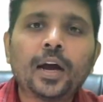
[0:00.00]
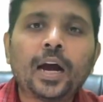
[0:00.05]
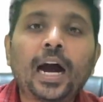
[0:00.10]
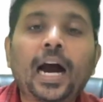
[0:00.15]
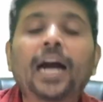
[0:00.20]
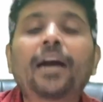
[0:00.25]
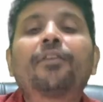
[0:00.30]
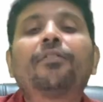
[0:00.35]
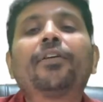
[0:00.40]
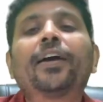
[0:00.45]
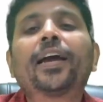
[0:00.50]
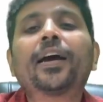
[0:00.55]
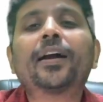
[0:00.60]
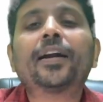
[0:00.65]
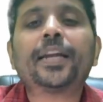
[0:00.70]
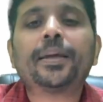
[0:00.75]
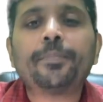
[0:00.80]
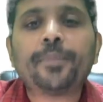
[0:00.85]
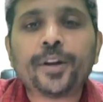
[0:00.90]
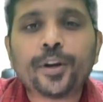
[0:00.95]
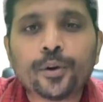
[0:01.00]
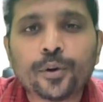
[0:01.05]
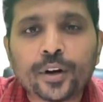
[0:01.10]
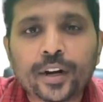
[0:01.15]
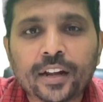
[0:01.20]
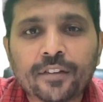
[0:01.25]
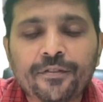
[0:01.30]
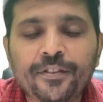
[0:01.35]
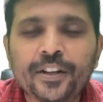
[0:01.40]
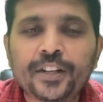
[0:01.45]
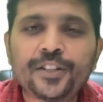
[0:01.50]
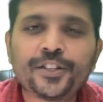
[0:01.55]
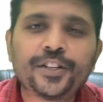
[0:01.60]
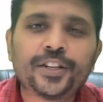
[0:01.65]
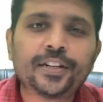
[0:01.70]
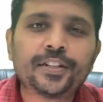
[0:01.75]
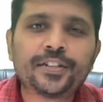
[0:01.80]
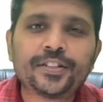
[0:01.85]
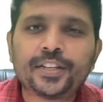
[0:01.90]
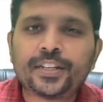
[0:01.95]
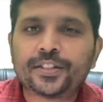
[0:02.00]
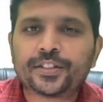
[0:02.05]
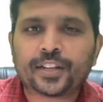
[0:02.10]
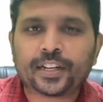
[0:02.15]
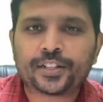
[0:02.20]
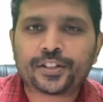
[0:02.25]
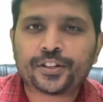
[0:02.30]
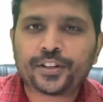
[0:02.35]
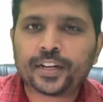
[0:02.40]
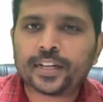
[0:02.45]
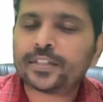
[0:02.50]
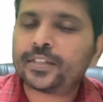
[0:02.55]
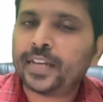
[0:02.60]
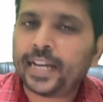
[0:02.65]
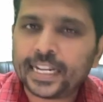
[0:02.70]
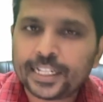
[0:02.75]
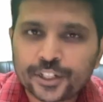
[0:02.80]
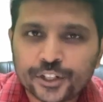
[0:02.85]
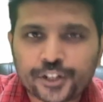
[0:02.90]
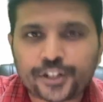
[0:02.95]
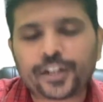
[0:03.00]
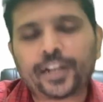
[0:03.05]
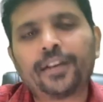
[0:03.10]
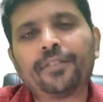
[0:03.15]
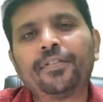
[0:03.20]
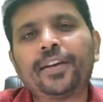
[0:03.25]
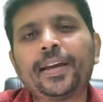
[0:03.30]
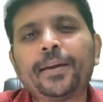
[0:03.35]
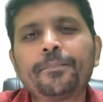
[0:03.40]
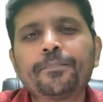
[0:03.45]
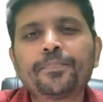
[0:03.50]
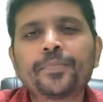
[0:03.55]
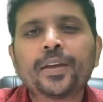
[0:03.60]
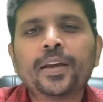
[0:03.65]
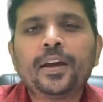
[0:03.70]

acquired immunodeficiency such as HIV.